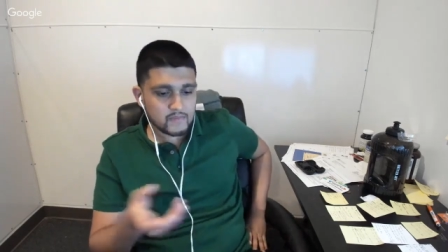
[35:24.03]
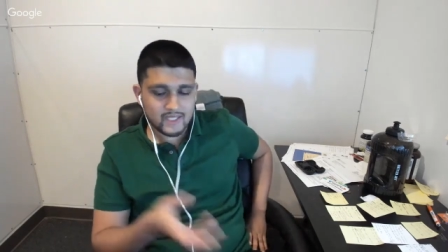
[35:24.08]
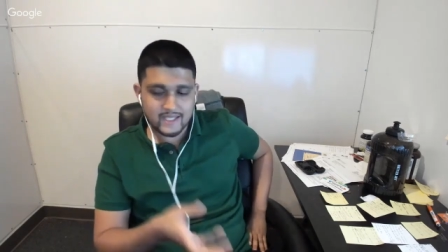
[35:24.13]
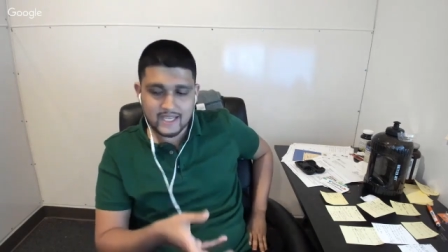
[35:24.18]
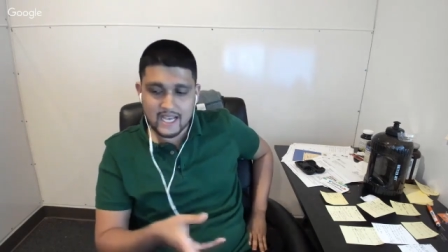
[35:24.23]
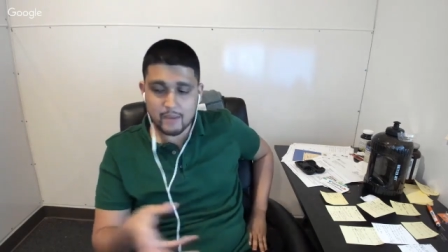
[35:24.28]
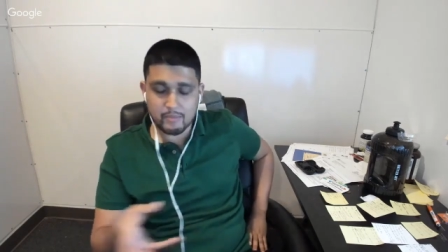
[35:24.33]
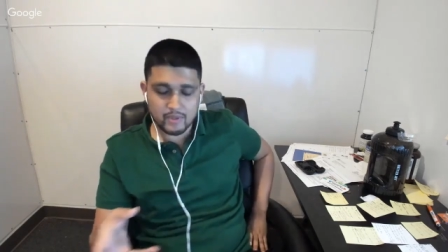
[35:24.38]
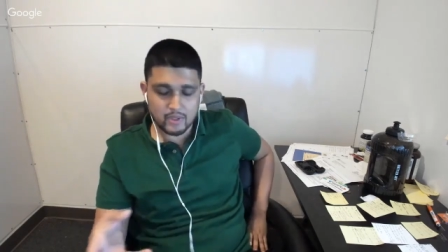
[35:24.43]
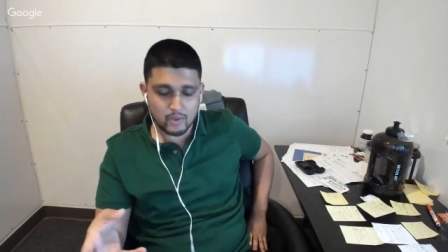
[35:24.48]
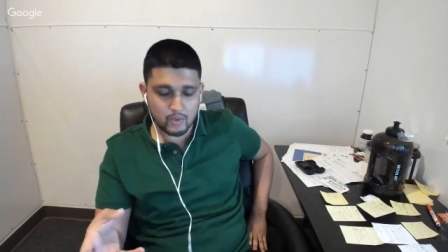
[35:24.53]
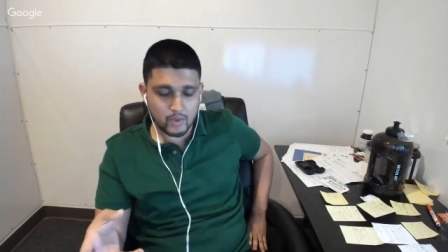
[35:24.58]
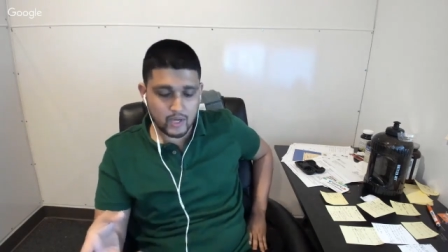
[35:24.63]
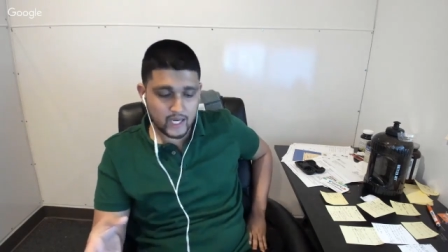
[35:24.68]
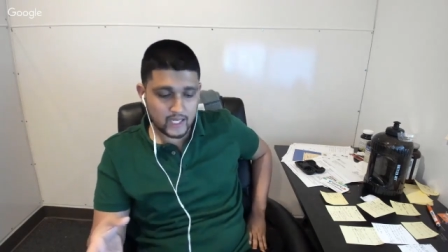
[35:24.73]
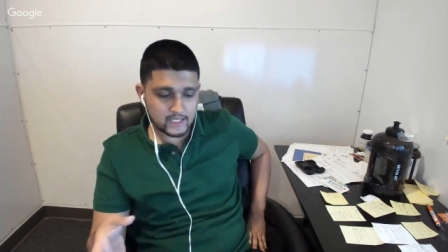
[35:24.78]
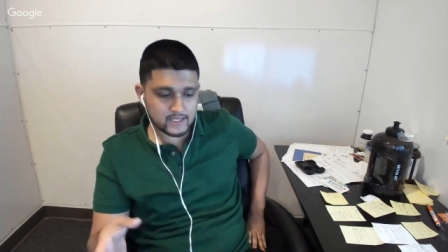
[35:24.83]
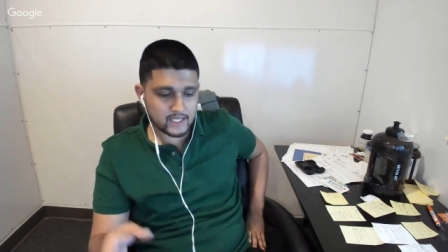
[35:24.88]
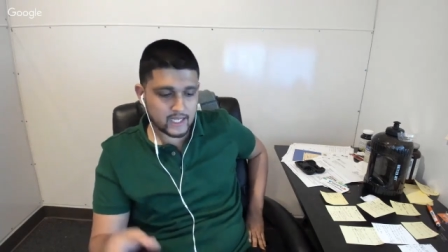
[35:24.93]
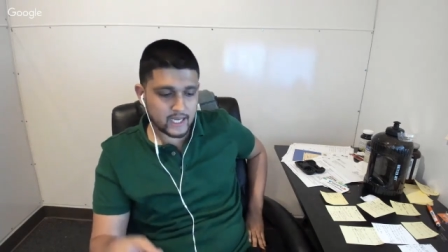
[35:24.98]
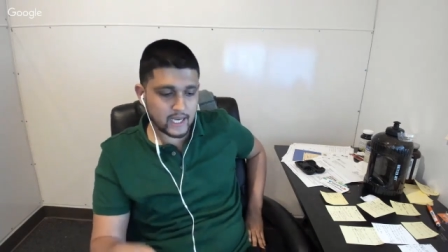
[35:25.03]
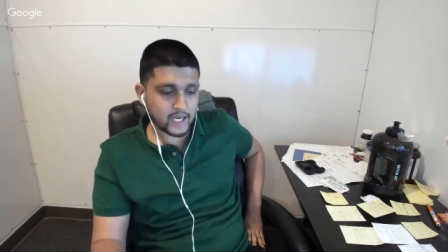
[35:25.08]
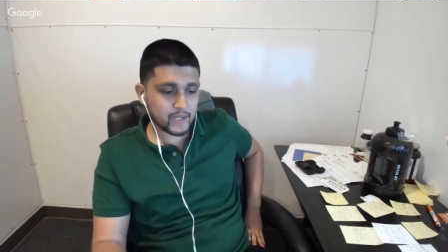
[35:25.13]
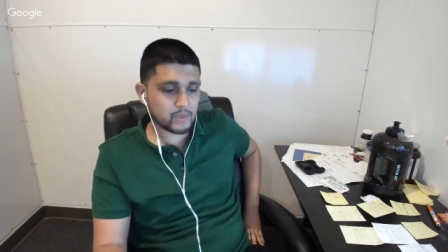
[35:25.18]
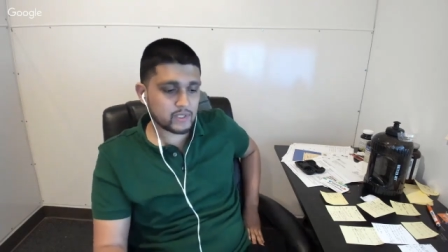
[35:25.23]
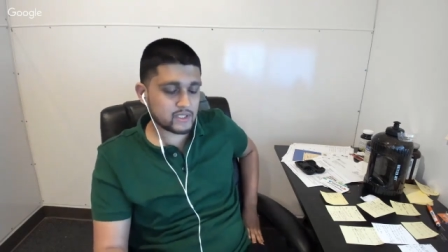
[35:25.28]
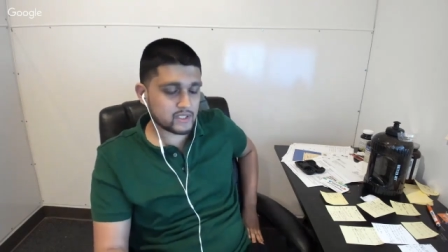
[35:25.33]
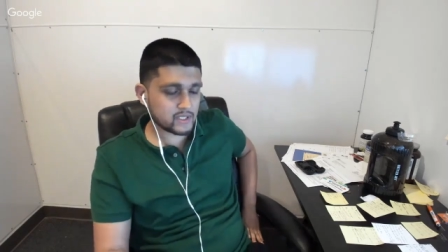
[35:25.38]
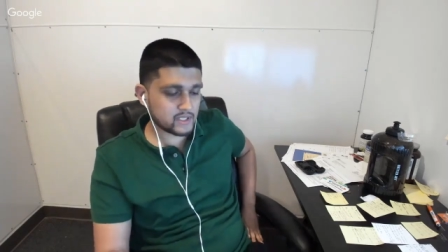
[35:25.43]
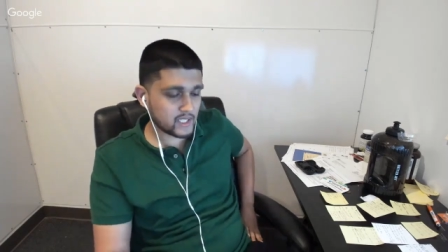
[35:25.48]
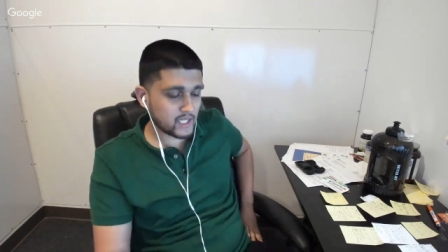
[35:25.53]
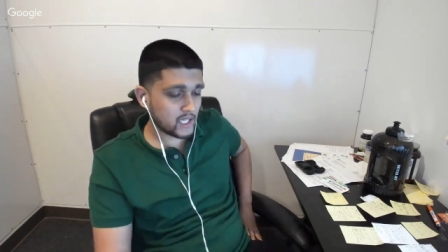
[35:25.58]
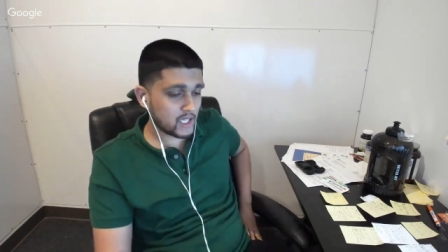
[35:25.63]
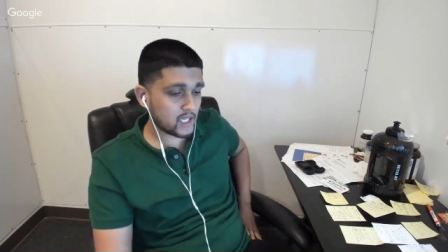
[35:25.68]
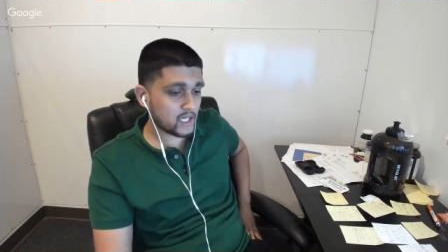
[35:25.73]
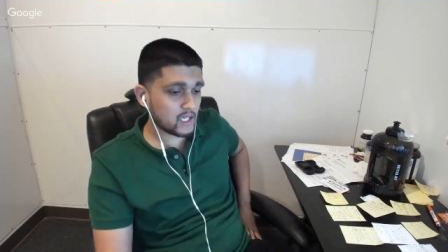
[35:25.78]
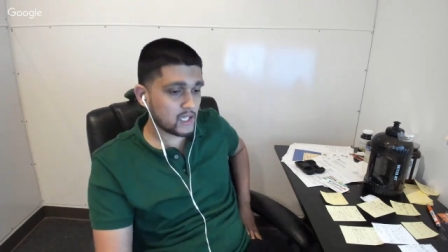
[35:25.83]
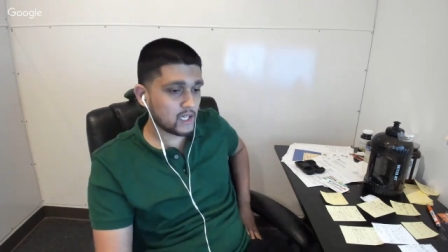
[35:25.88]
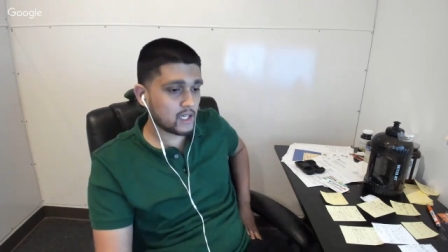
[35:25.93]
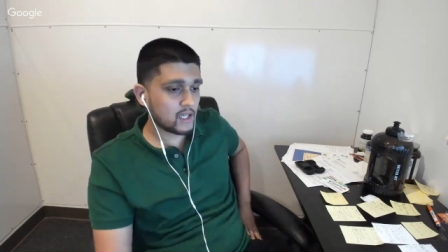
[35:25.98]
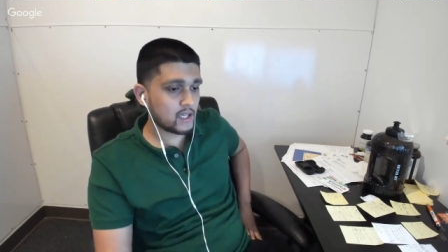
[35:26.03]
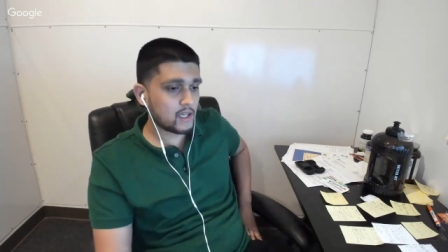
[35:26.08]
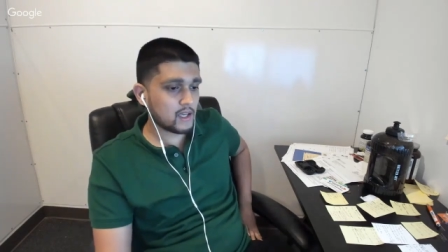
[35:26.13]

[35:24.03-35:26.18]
capital wise, I would say,